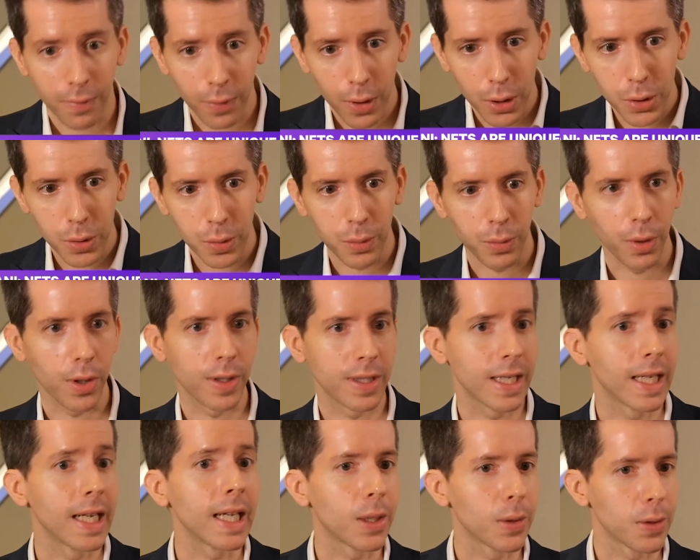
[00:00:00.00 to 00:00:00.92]
virtual words,
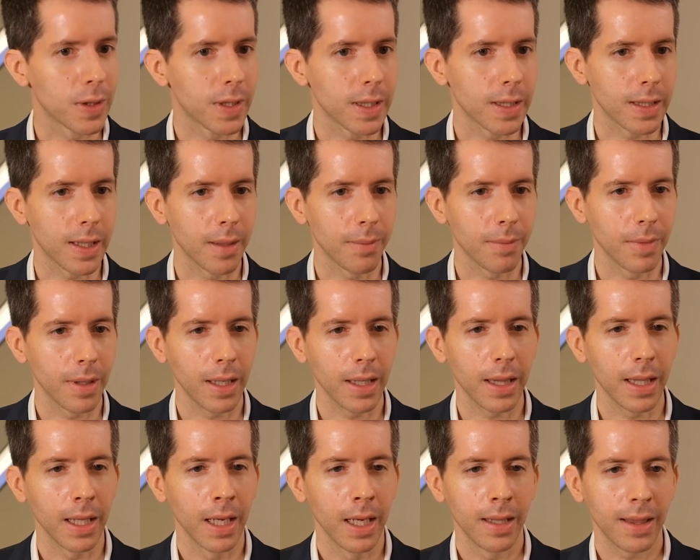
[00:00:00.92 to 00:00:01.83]
and ecosystem.
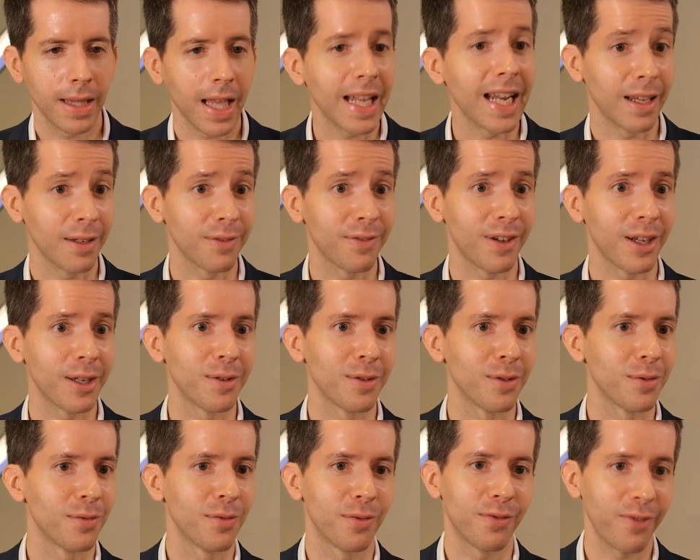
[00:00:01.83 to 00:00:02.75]
And that I
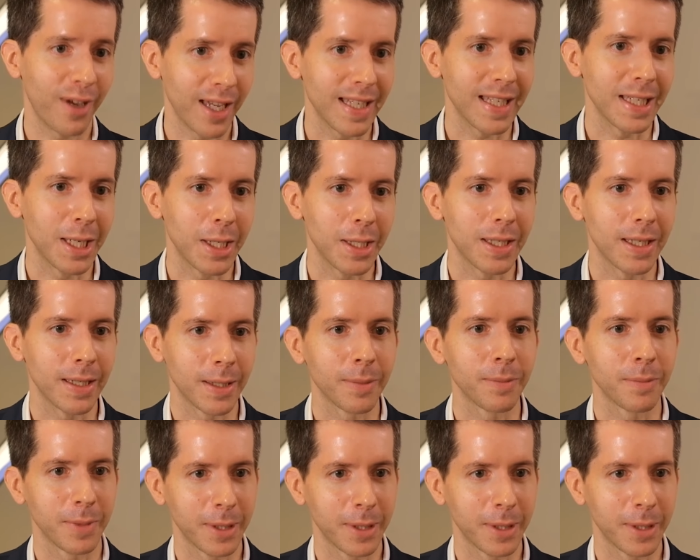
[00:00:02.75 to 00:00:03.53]
find fascinating.